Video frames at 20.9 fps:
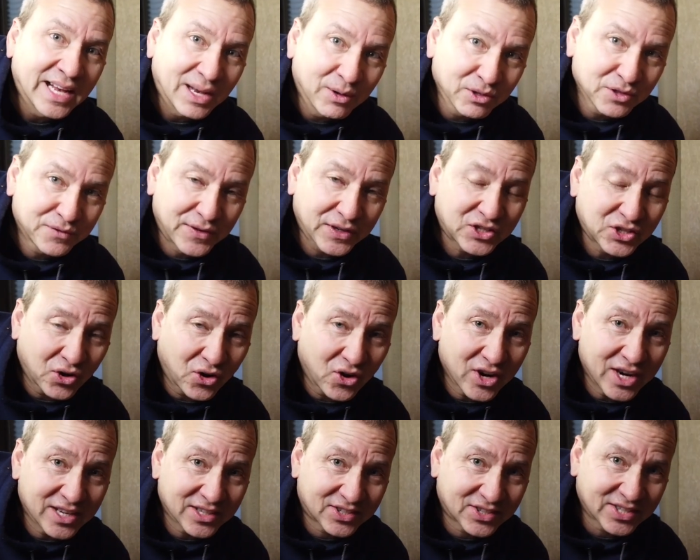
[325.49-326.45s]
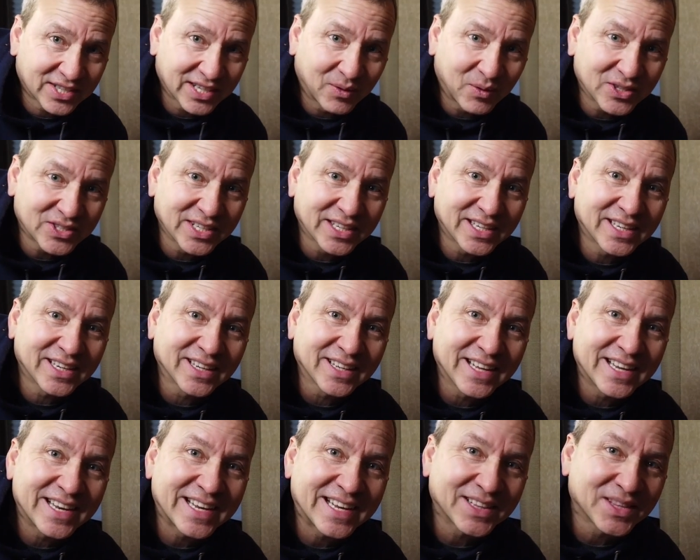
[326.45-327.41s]
I was victorious. I wasn't
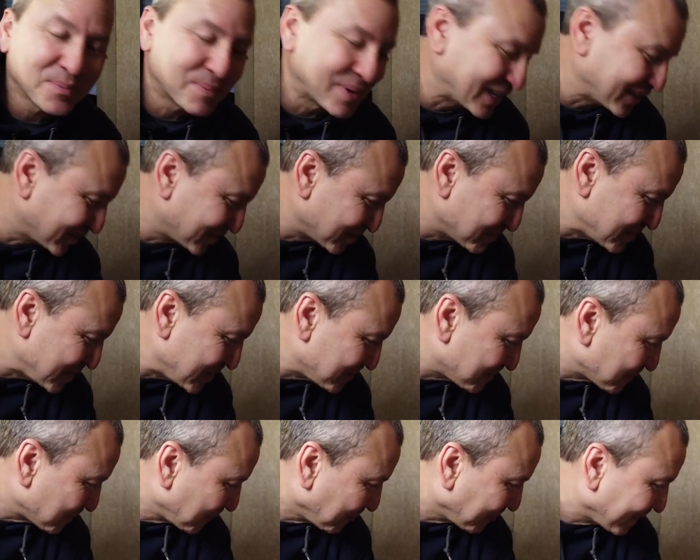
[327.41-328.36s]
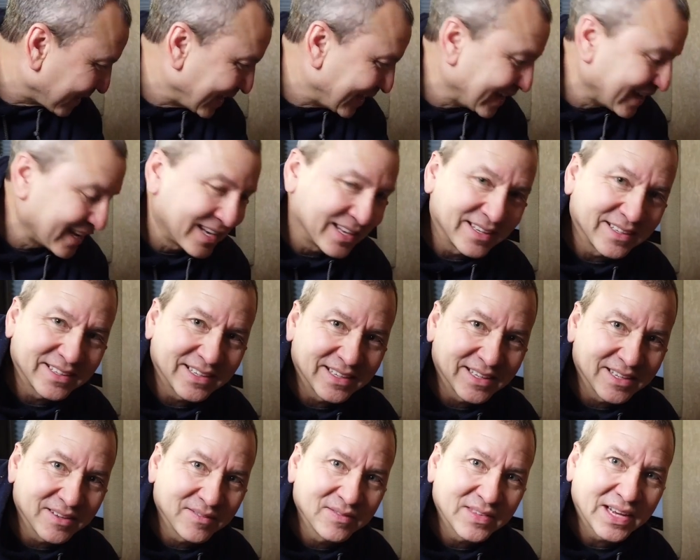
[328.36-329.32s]
gonna let it get the best of me. And
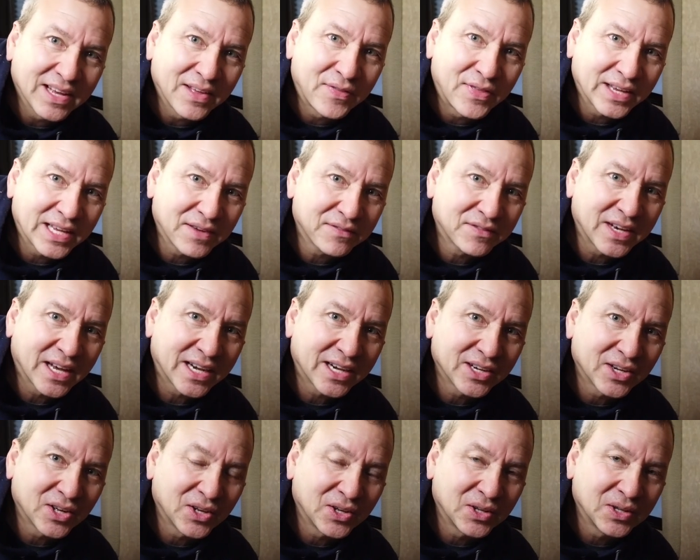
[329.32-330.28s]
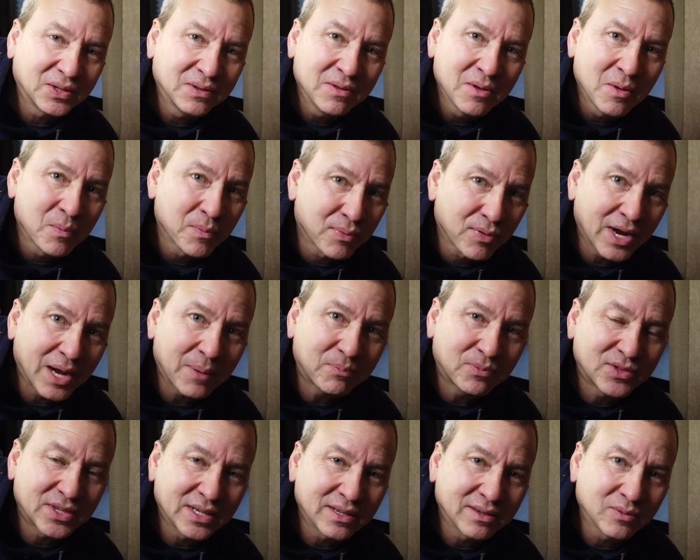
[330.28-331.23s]
uh, I think I've got it all
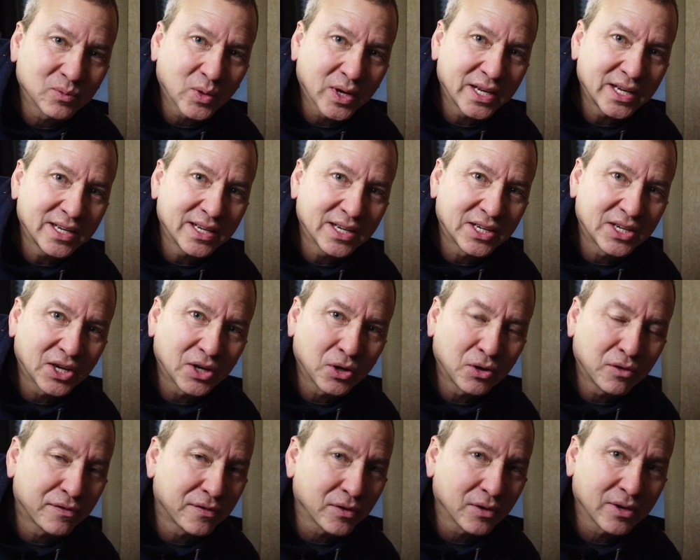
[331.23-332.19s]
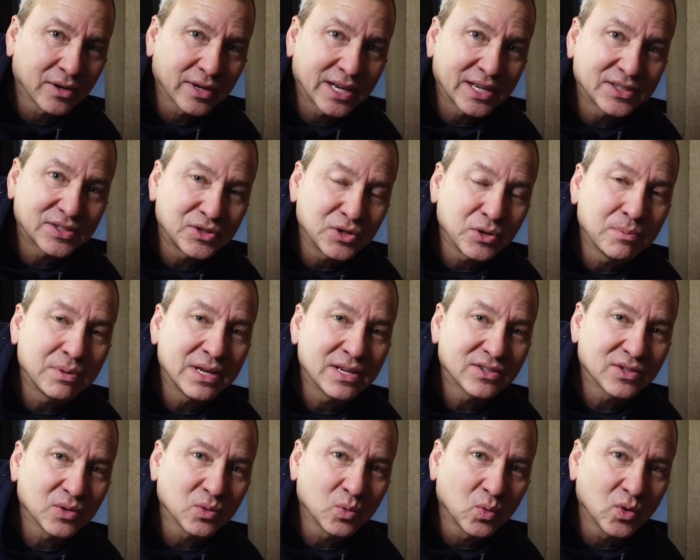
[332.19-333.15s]
prepped and ready to go for a nice new
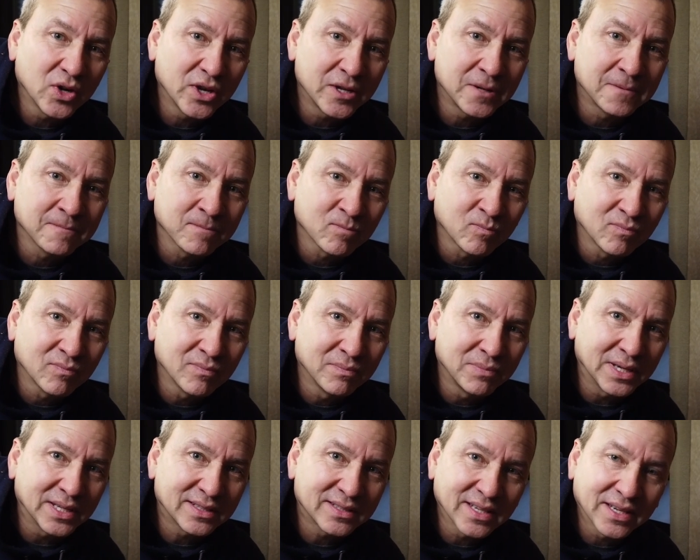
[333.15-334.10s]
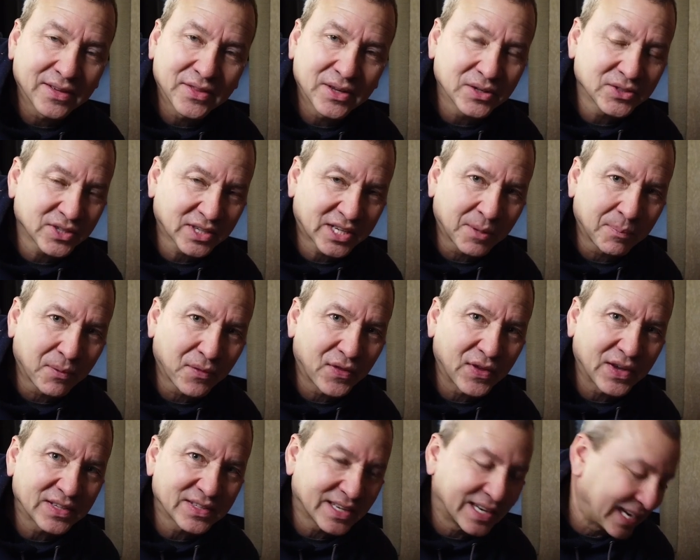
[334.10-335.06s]
piece of wood. But uh, there's a couple
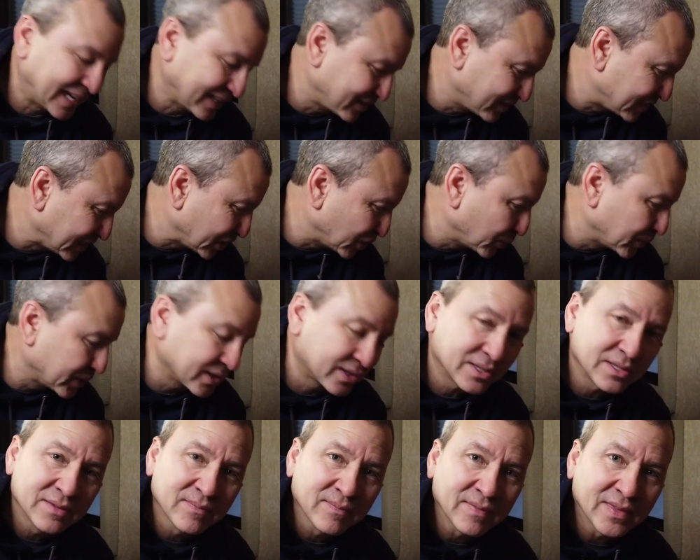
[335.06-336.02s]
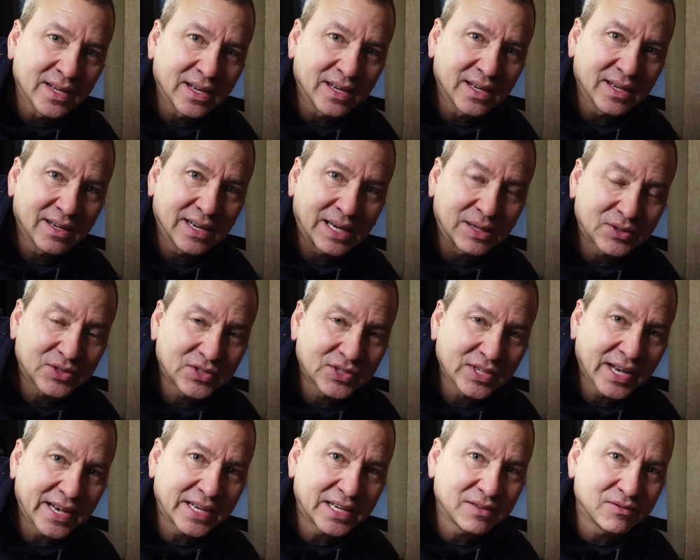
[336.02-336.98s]
things that I had to deal with uh,
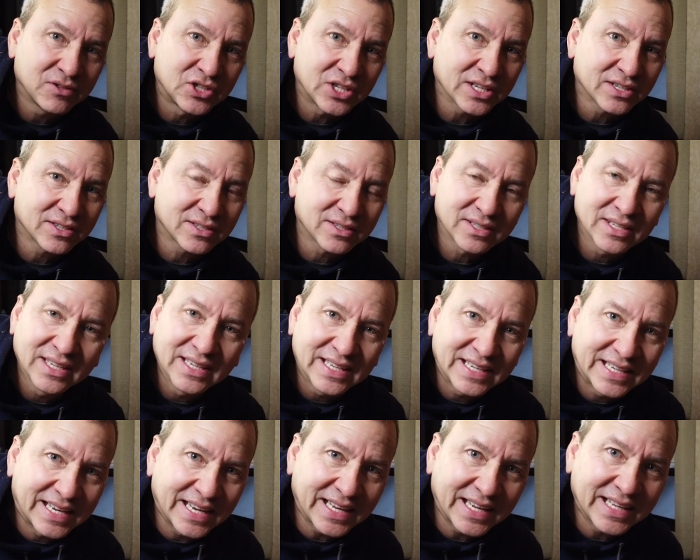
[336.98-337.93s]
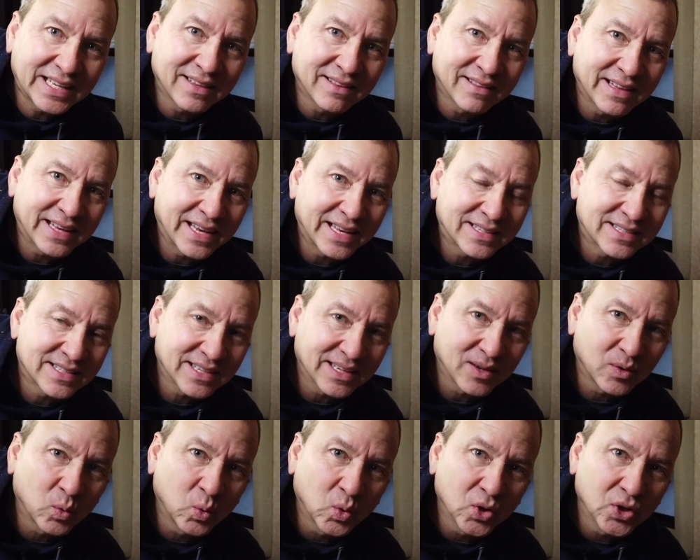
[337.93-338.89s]
outside of just getting that
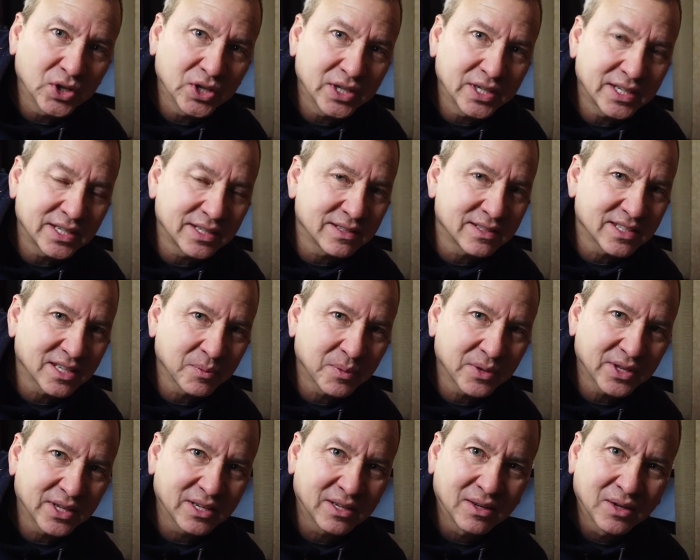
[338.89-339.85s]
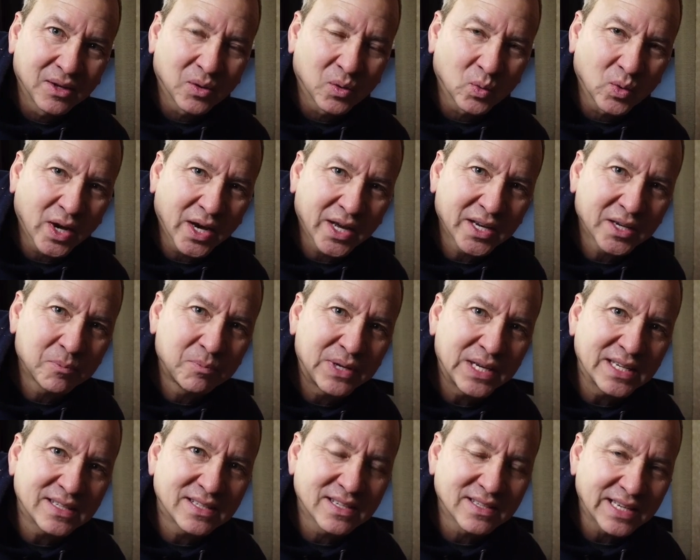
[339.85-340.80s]
uh, wood and some of the rotted
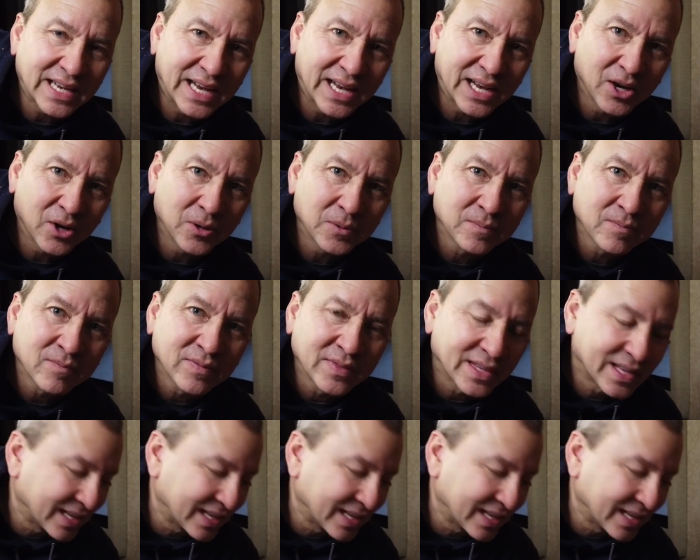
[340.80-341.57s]
pieces out.